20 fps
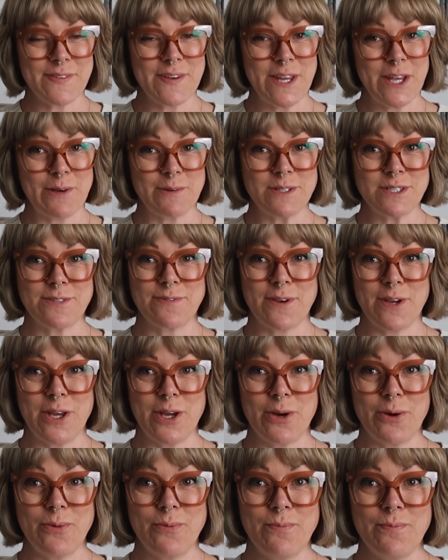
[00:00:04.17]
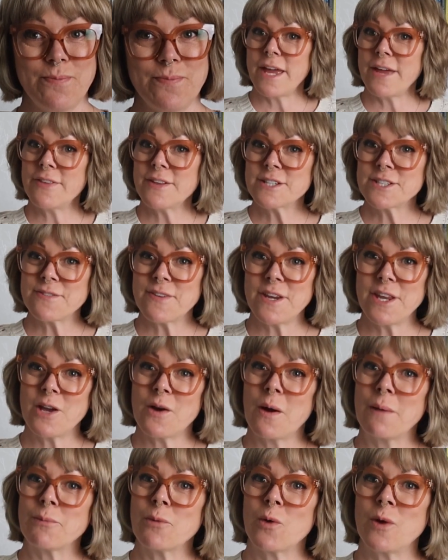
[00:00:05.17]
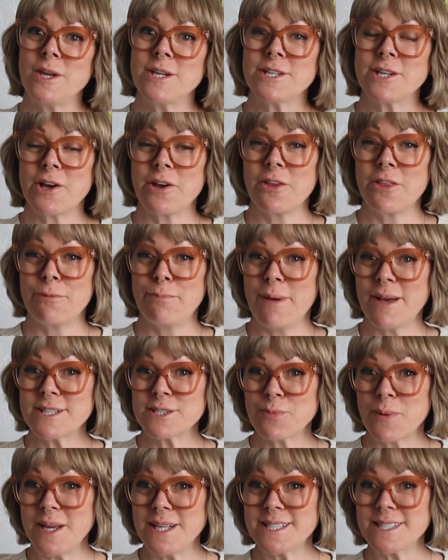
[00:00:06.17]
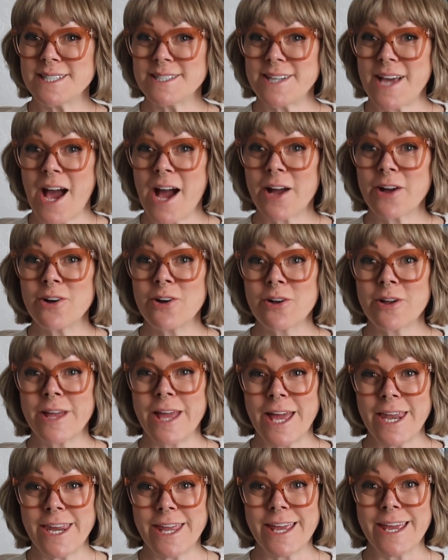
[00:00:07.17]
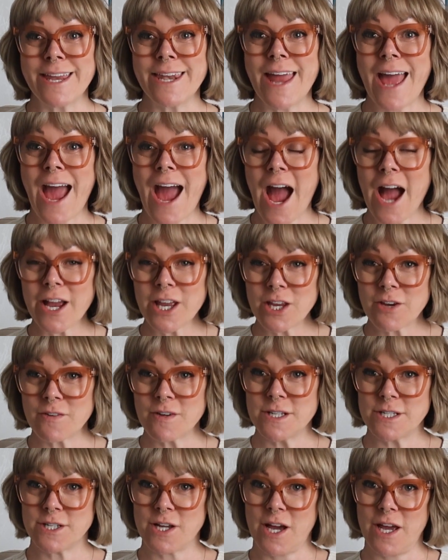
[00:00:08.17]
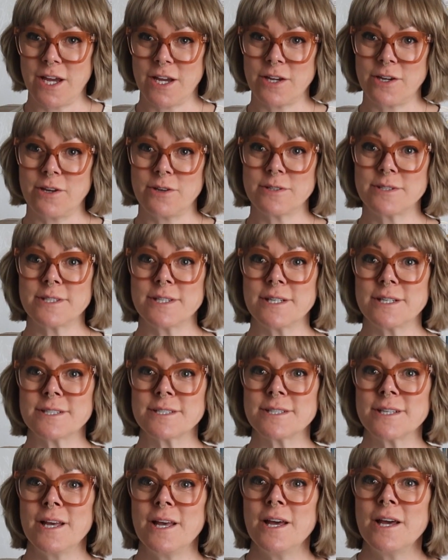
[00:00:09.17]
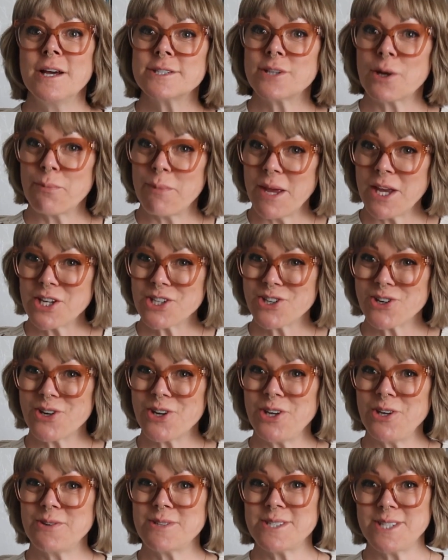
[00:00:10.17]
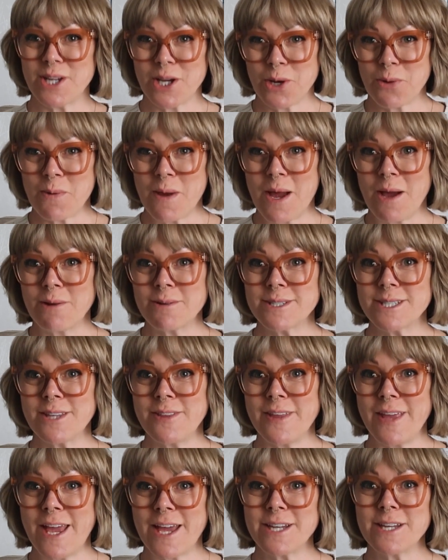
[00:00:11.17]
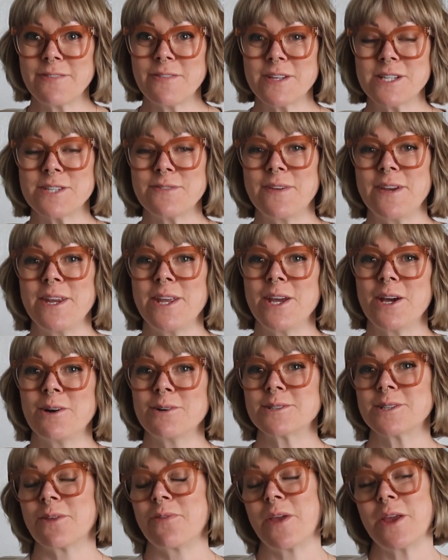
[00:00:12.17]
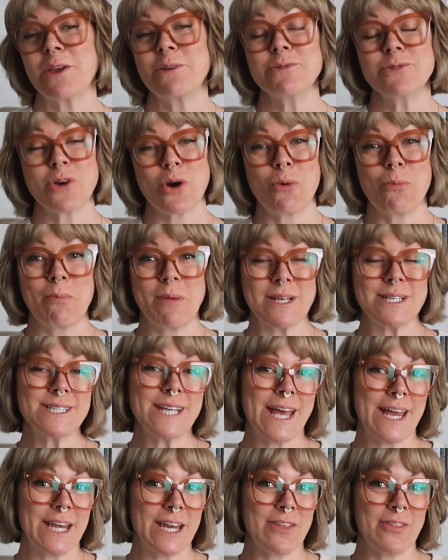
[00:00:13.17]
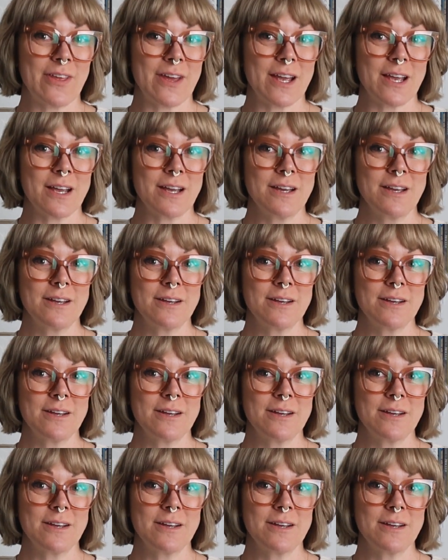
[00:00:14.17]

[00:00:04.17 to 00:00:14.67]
video is for you. In this video, I'm going to tell you the best ways to tackle getting an accurate diagnosis, so make sure you stick around to the end of this video so that you don't miss anything.